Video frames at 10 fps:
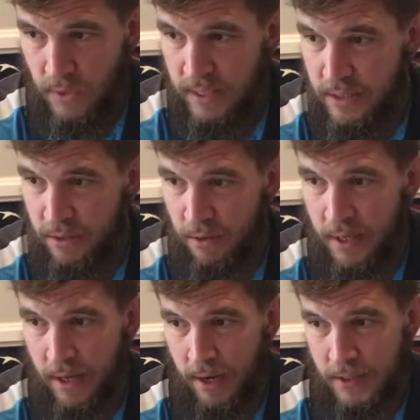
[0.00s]
it's
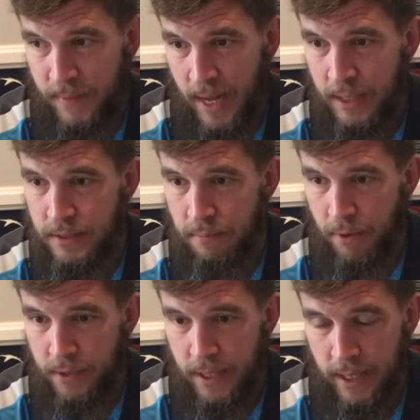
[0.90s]
certainly not as bad as the
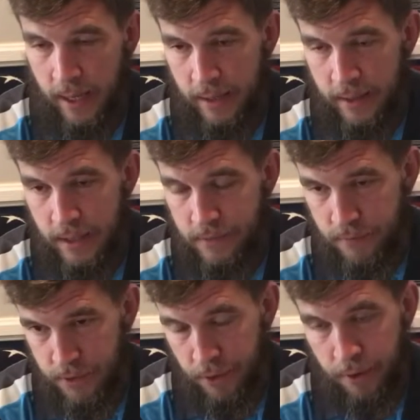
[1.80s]
birthday cake, that's for
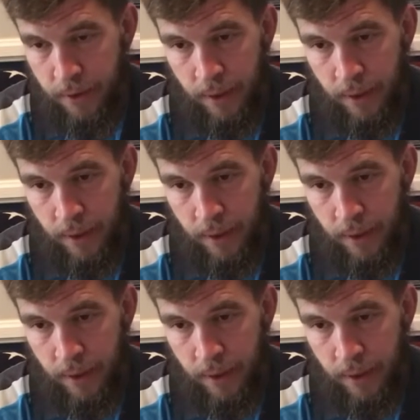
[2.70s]
sure.